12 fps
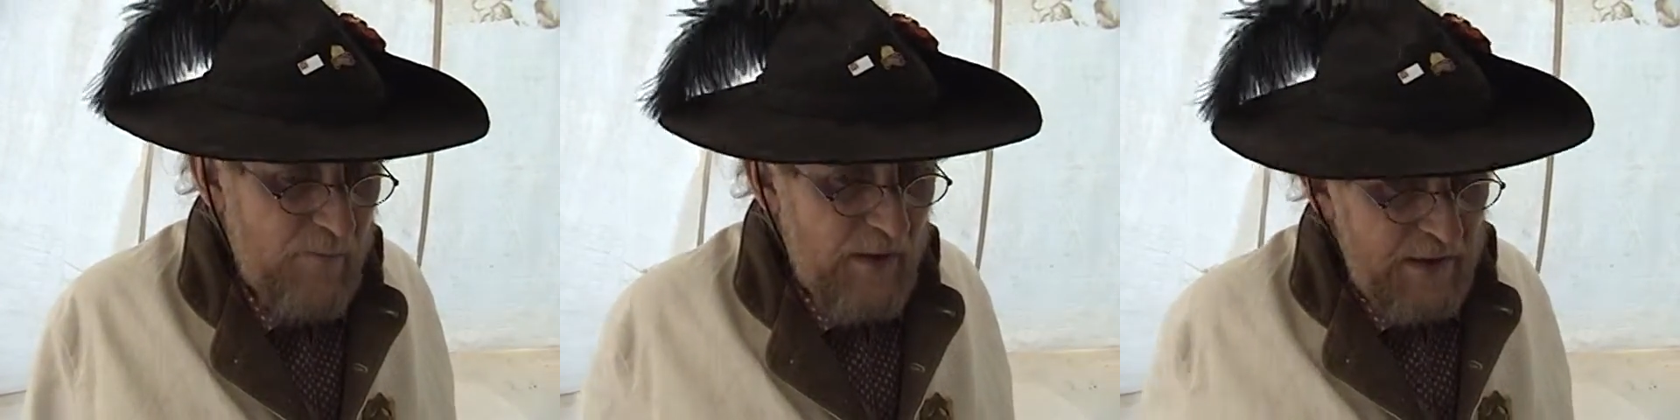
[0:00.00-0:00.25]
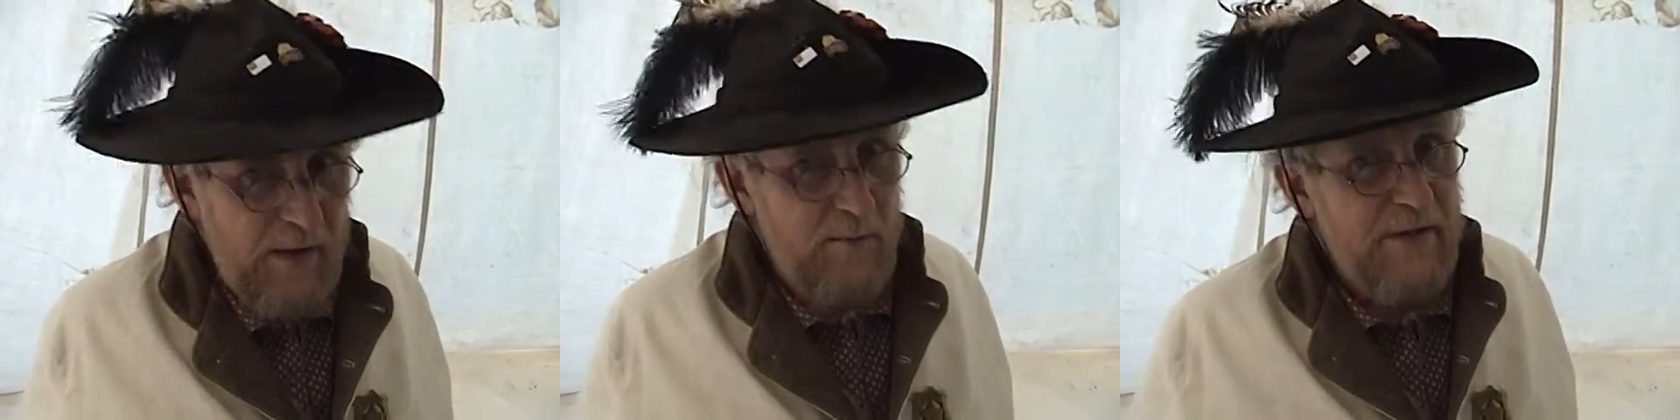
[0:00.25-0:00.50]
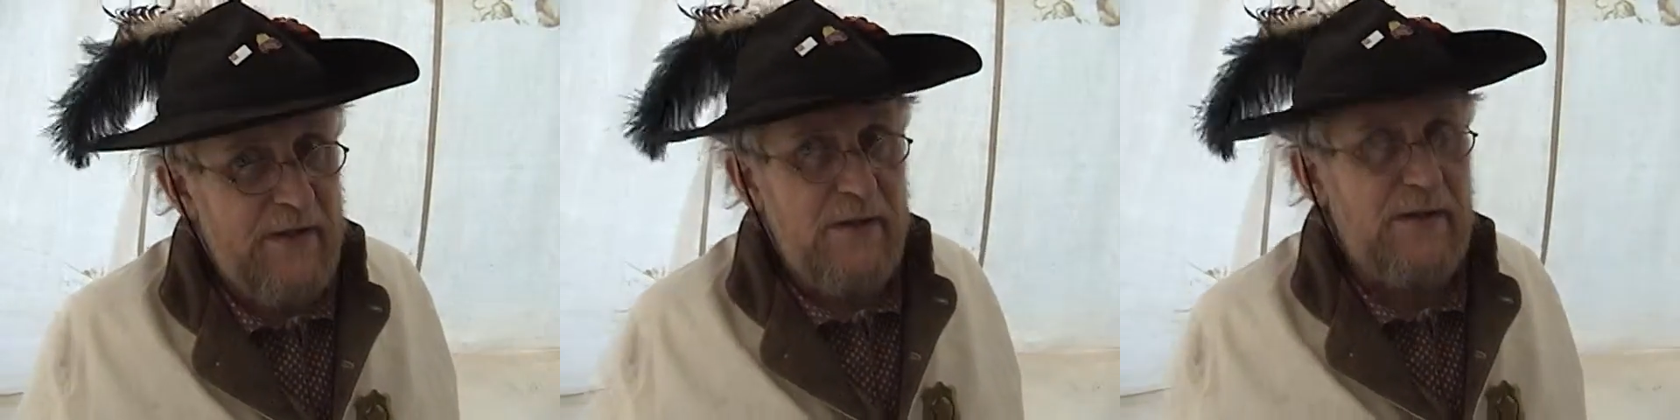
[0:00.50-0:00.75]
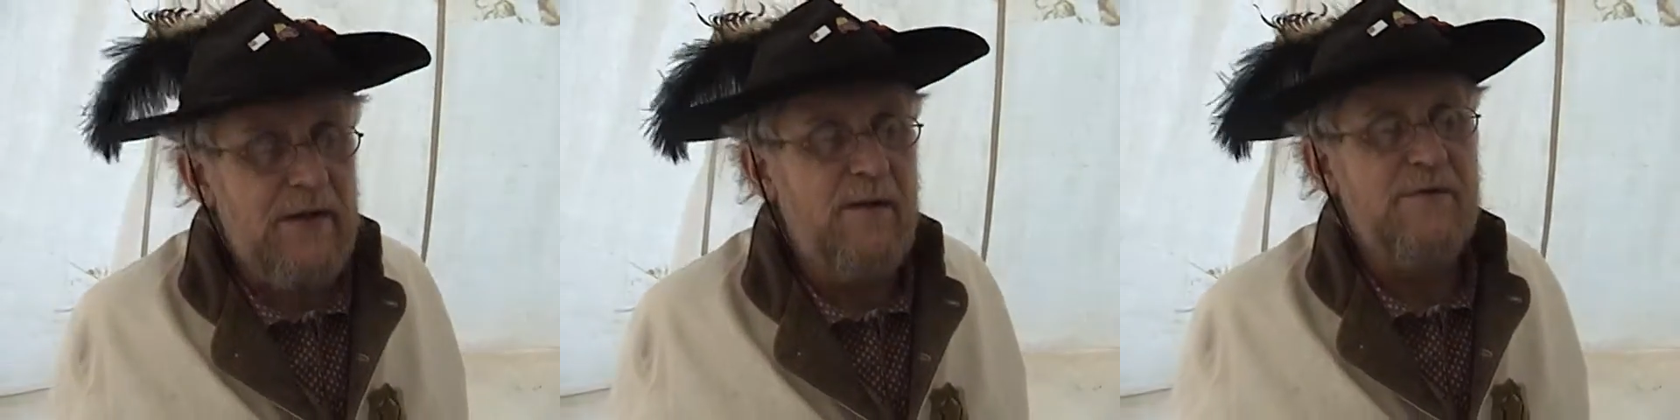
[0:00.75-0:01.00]
right now, but it'll
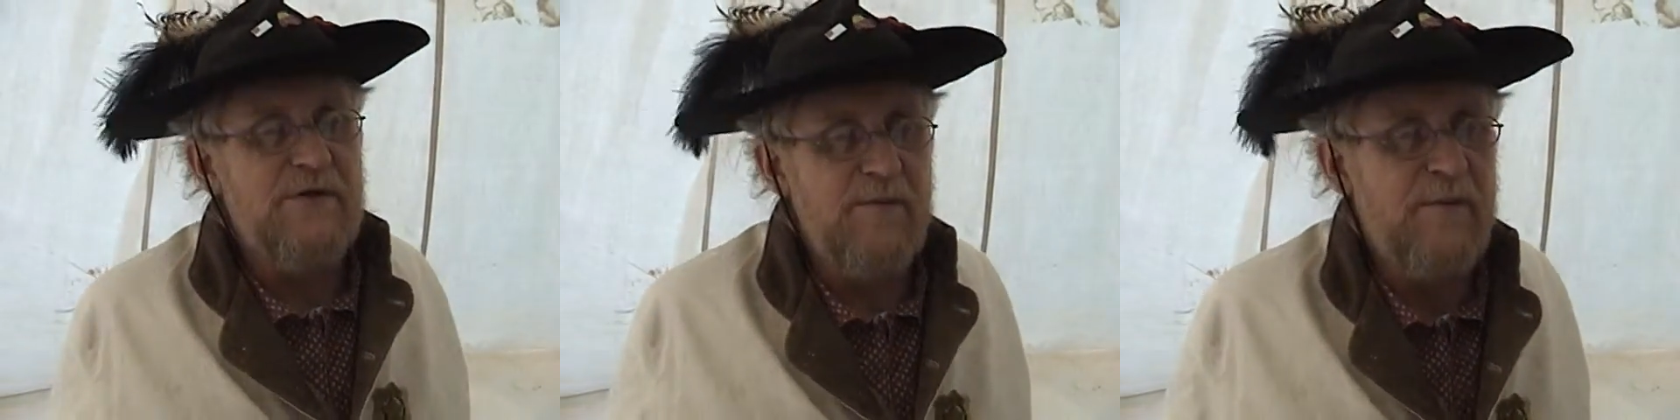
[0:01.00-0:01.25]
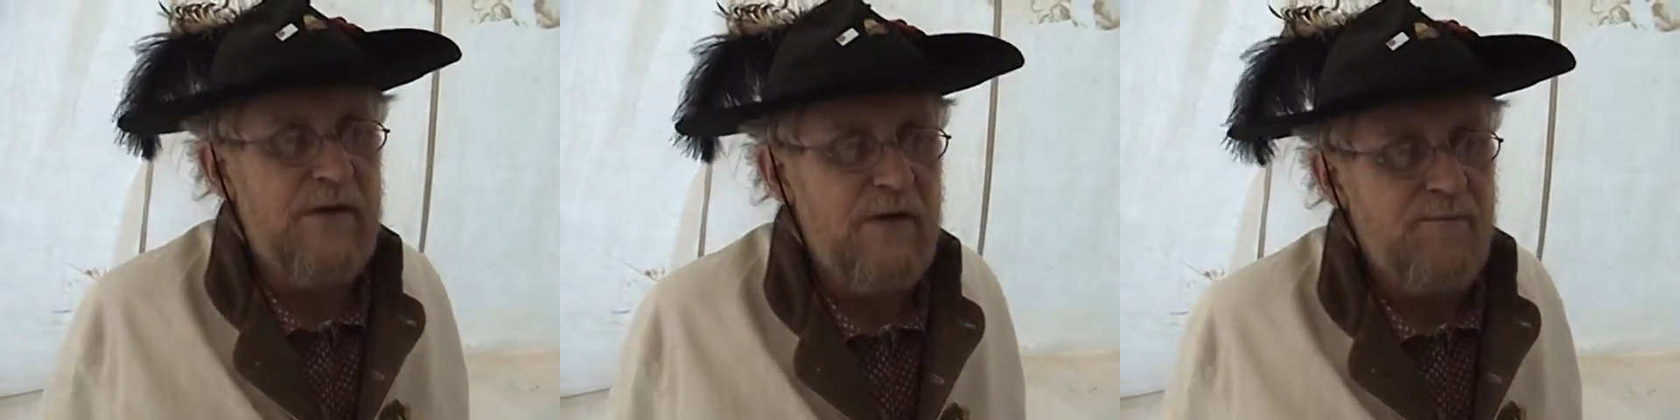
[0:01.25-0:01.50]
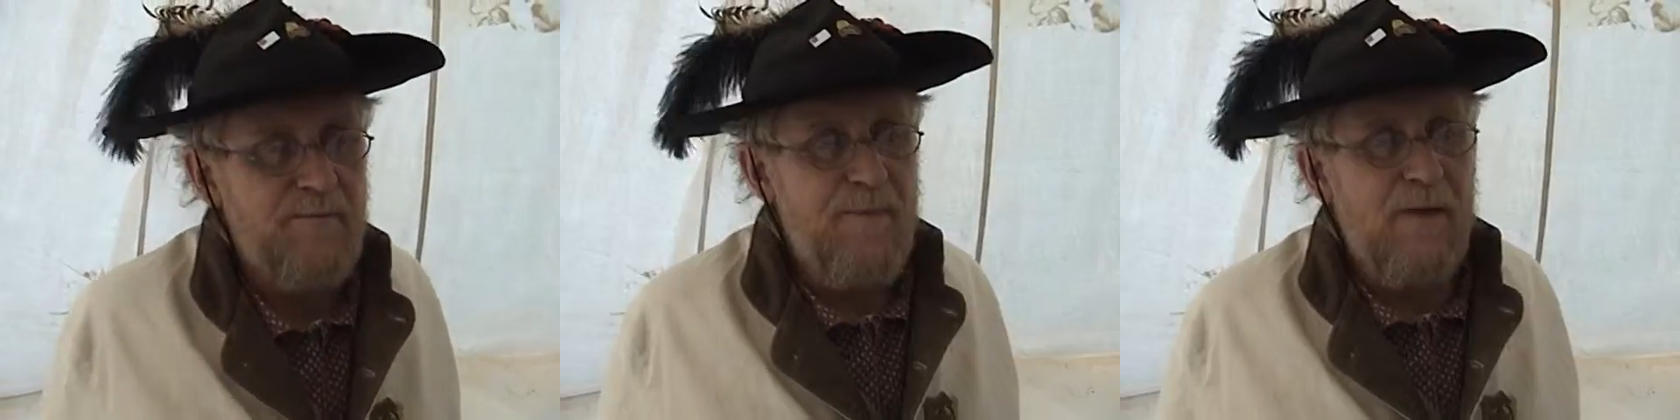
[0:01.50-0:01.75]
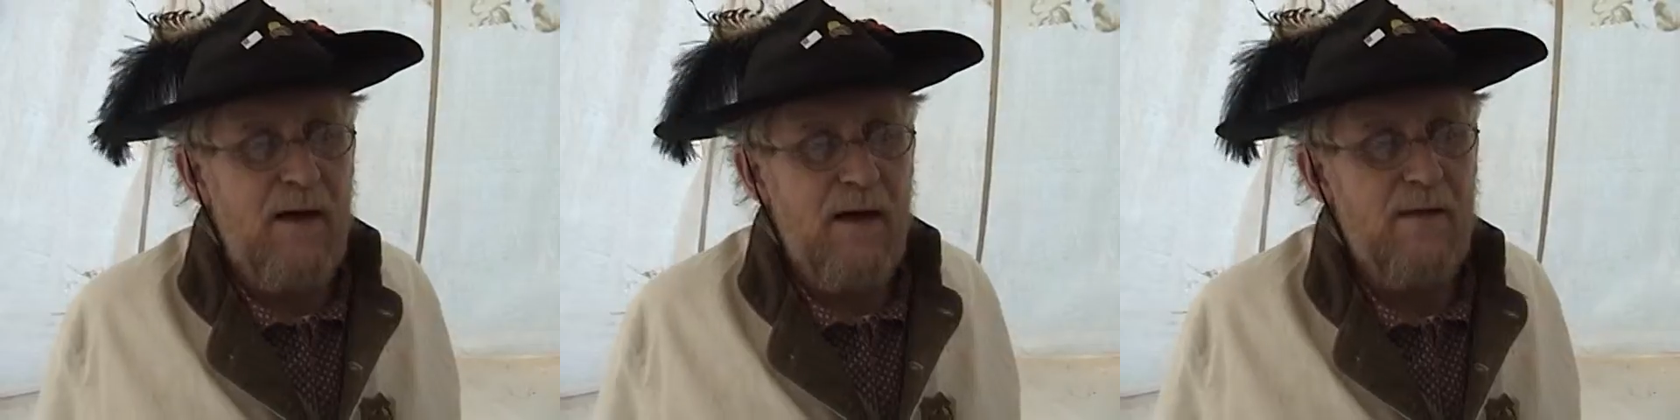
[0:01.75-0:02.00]
come to me.
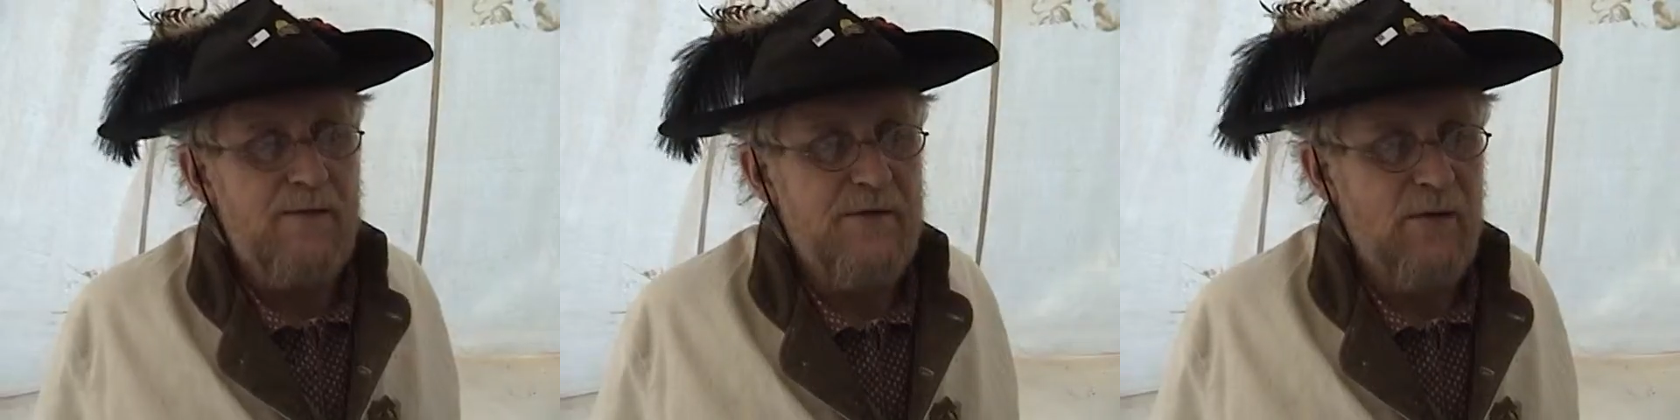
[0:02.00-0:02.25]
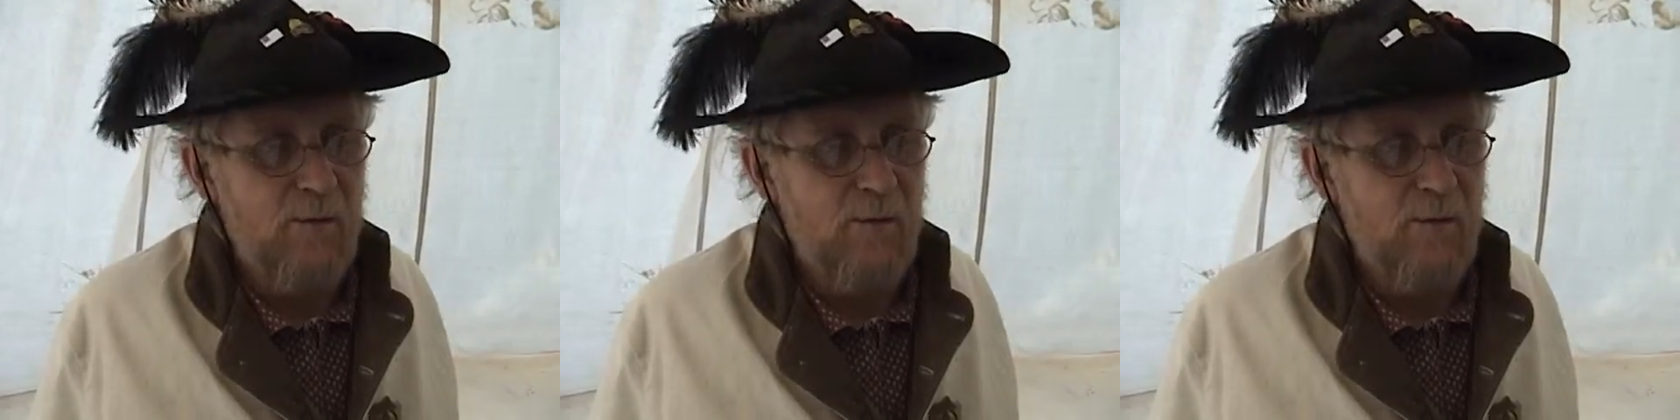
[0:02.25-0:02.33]
They're